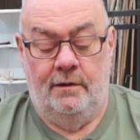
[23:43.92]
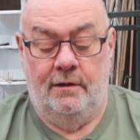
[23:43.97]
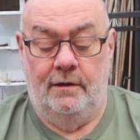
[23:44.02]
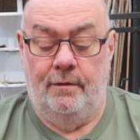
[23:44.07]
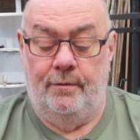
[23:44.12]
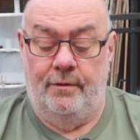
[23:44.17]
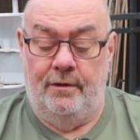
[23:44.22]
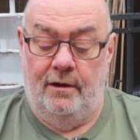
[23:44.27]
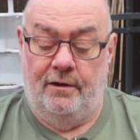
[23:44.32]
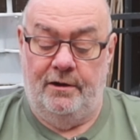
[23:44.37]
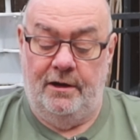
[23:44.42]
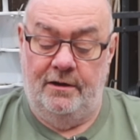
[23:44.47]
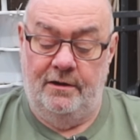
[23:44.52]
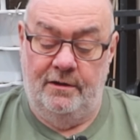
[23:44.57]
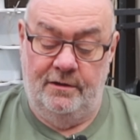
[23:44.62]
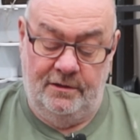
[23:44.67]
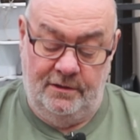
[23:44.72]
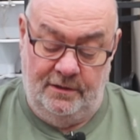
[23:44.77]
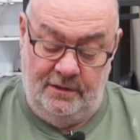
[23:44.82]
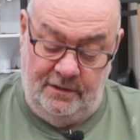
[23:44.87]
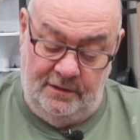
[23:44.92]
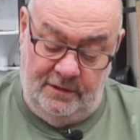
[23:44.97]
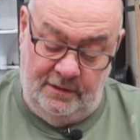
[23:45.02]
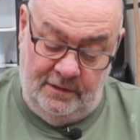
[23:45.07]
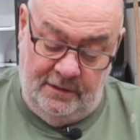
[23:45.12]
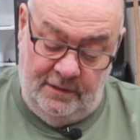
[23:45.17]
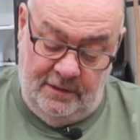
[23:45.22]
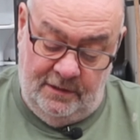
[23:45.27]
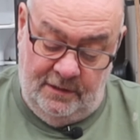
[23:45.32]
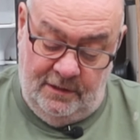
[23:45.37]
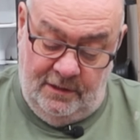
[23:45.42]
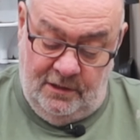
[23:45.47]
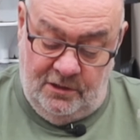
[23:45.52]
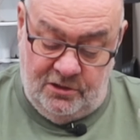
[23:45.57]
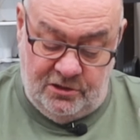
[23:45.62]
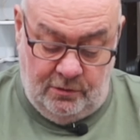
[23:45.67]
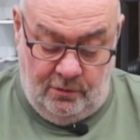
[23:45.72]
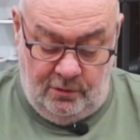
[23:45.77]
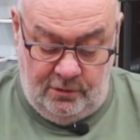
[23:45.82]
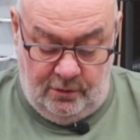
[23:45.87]
There we are then.
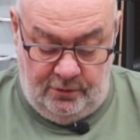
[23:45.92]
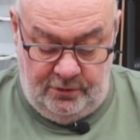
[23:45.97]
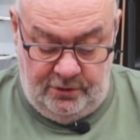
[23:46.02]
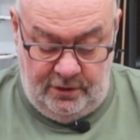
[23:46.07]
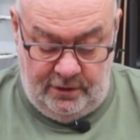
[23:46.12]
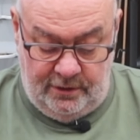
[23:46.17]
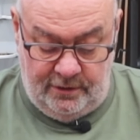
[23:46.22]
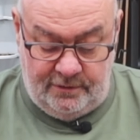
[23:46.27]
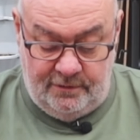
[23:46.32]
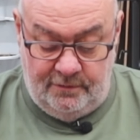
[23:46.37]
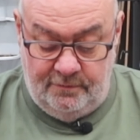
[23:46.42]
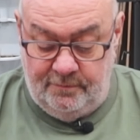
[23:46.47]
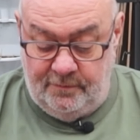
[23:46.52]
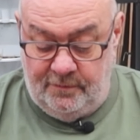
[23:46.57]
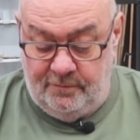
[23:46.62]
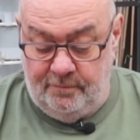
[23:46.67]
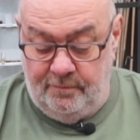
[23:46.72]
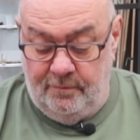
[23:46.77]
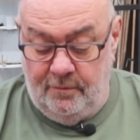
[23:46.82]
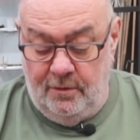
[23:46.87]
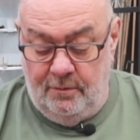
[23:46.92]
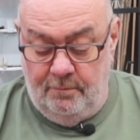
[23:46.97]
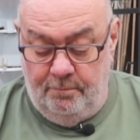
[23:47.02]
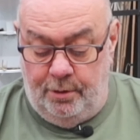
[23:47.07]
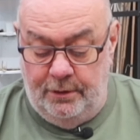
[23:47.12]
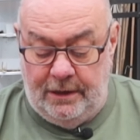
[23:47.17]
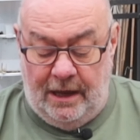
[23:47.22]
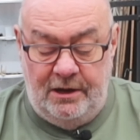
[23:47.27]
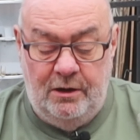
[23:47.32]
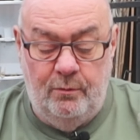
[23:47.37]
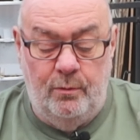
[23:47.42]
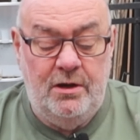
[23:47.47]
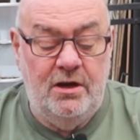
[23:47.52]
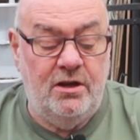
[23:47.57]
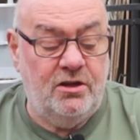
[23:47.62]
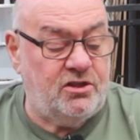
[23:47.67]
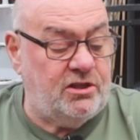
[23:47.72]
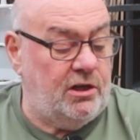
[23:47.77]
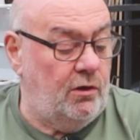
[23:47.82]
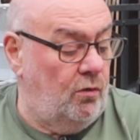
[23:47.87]
So I'm going to put that in the
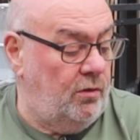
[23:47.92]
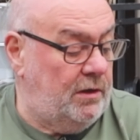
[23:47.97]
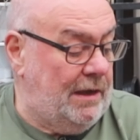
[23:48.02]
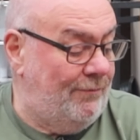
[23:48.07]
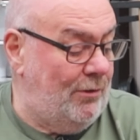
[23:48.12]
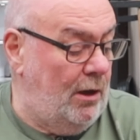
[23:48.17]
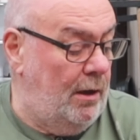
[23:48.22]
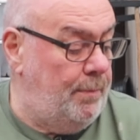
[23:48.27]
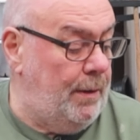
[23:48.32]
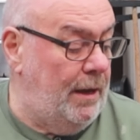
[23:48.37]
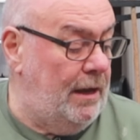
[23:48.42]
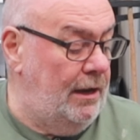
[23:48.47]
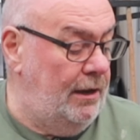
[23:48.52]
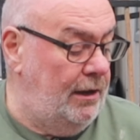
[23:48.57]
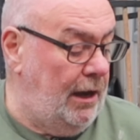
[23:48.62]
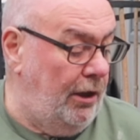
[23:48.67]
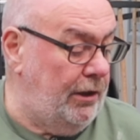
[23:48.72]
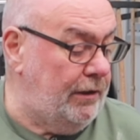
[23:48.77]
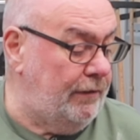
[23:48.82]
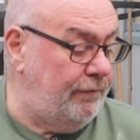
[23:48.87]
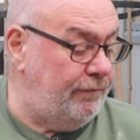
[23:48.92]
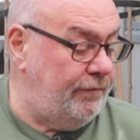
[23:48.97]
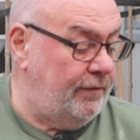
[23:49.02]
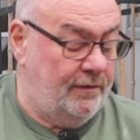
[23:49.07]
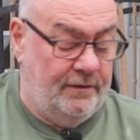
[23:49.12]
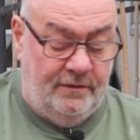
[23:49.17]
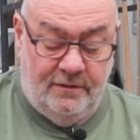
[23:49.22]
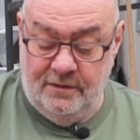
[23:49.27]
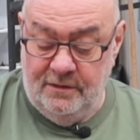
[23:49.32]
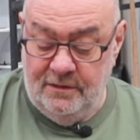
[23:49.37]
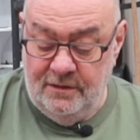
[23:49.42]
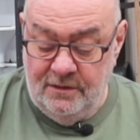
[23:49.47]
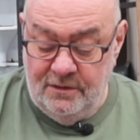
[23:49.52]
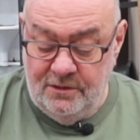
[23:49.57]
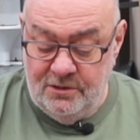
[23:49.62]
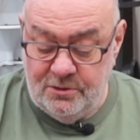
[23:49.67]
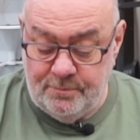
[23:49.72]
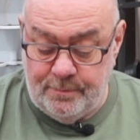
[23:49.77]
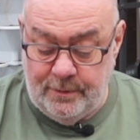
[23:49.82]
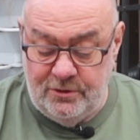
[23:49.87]
windowsill, give it a bit of life.
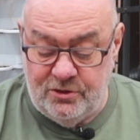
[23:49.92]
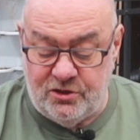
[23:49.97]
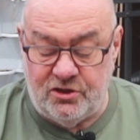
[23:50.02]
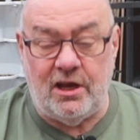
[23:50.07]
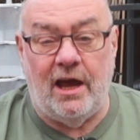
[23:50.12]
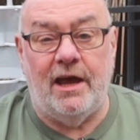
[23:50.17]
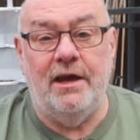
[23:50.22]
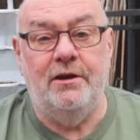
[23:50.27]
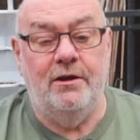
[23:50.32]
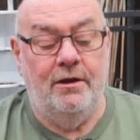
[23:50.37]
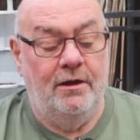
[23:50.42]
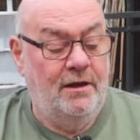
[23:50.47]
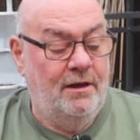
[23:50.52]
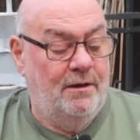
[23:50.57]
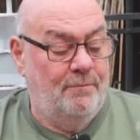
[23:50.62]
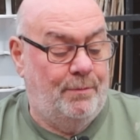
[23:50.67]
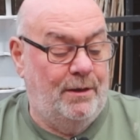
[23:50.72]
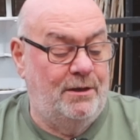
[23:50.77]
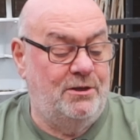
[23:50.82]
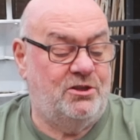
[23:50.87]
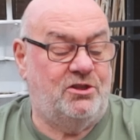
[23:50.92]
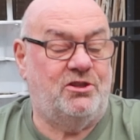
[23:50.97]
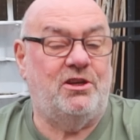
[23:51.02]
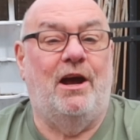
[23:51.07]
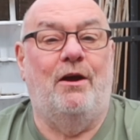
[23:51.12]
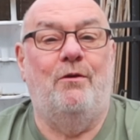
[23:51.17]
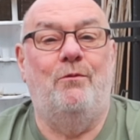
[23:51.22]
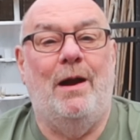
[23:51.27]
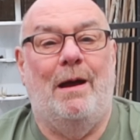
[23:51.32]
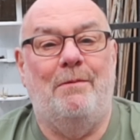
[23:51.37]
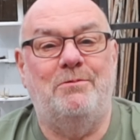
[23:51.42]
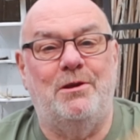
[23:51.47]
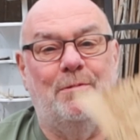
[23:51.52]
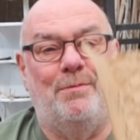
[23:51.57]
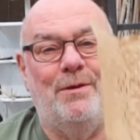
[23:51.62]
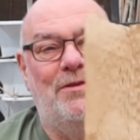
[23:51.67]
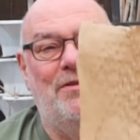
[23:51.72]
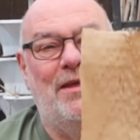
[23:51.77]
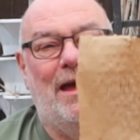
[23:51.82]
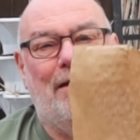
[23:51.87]
It's been sat wrapped
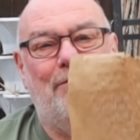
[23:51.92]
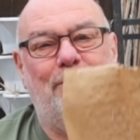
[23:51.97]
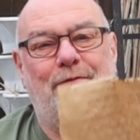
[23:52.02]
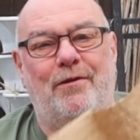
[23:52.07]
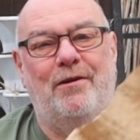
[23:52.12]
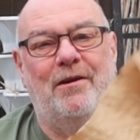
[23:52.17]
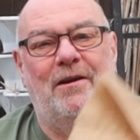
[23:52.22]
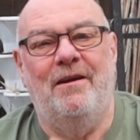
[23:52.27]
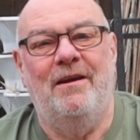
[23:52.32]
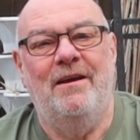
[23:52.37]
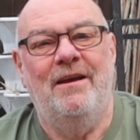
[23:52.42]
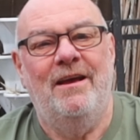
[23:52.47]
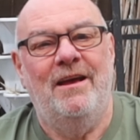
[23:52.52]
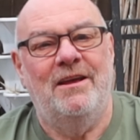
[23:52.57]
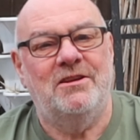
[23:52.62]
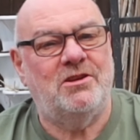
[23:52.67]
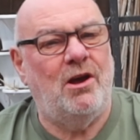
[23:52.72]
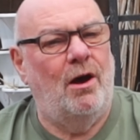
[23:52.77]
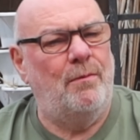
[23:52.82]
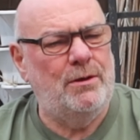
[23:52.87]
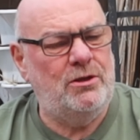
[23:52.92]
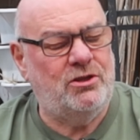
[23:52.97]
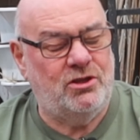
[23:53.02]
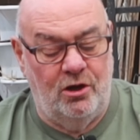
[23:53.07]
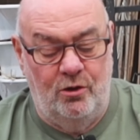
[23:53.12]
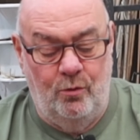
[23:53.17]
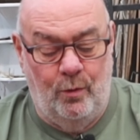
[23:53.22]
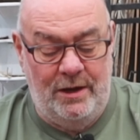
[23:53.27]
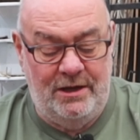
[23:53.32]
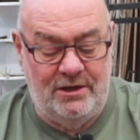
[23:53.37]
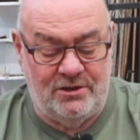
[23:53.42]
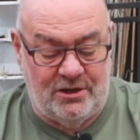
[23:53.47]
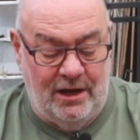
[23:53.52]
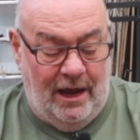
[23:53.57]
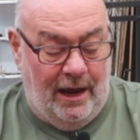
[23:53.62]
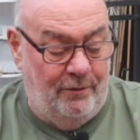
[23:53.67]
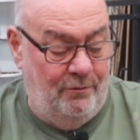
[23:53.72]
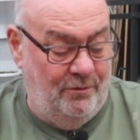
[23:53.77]
up in that for, it's got to be 2 weeks now.